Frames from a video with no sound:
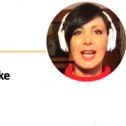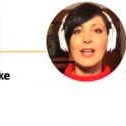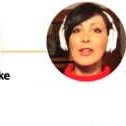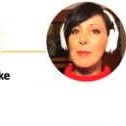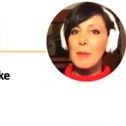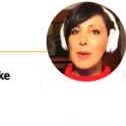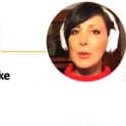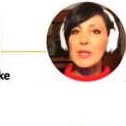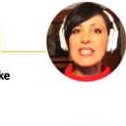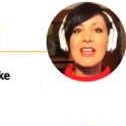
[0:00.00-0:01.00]

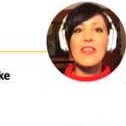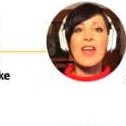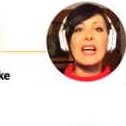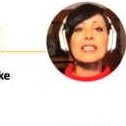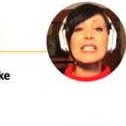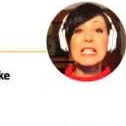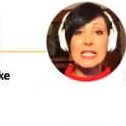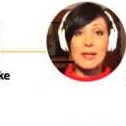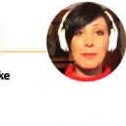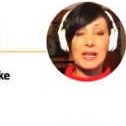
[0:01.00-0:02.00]
Remember we said that
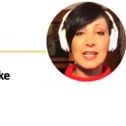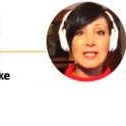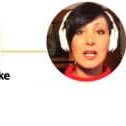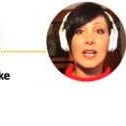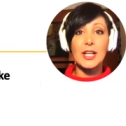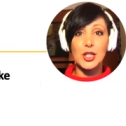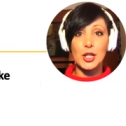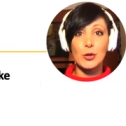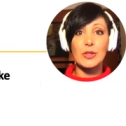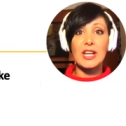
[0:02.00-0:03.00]
TCP is
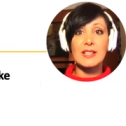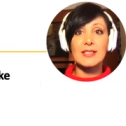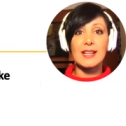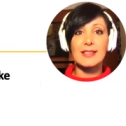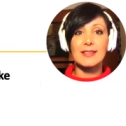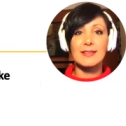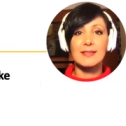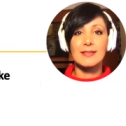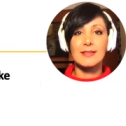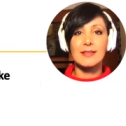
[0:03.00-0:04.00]
connection oriented.
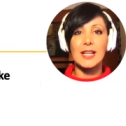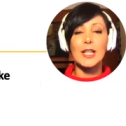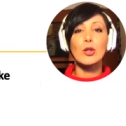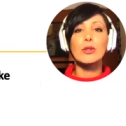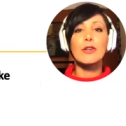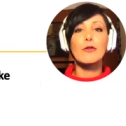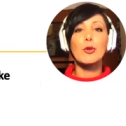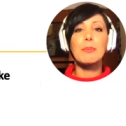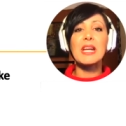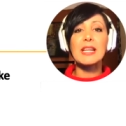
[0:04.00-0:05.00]
In order
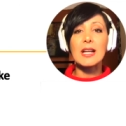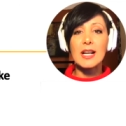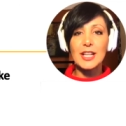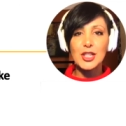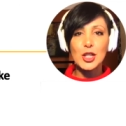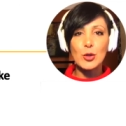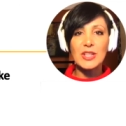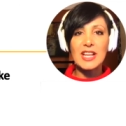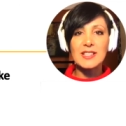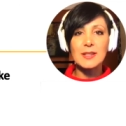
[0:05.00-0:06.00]
for being a connection
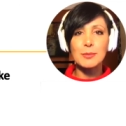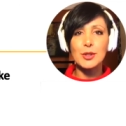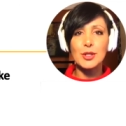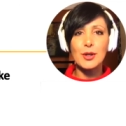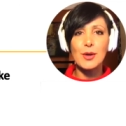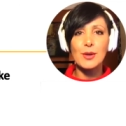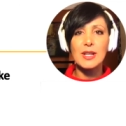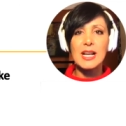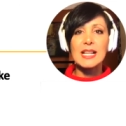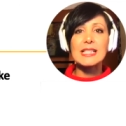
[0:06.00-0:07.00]
oriented protocol,
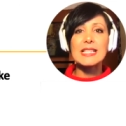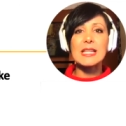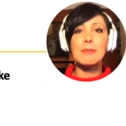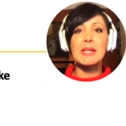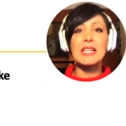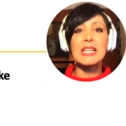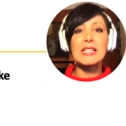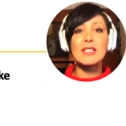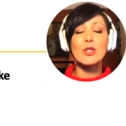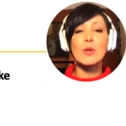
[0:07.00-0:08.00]
TCP
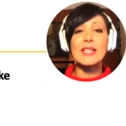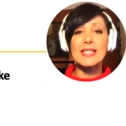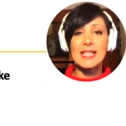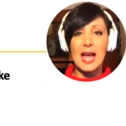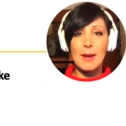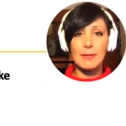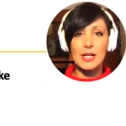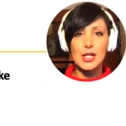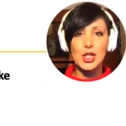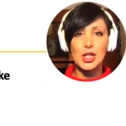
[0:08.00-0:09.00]
needs to
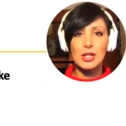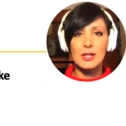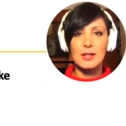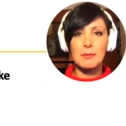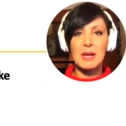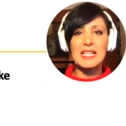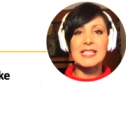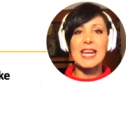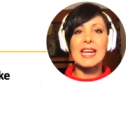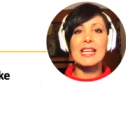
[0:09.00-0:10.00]
establish,
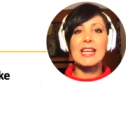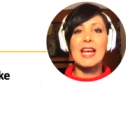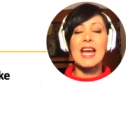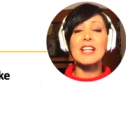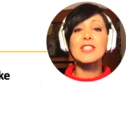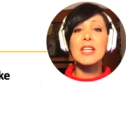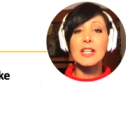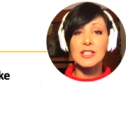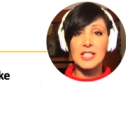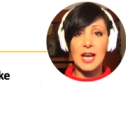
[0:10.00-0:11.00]
maintain, and
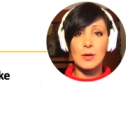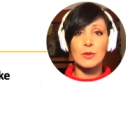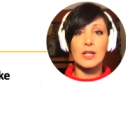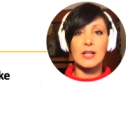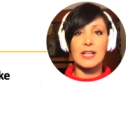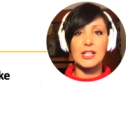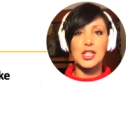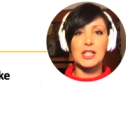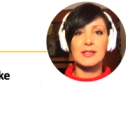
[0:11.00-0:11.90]
tear down the connection.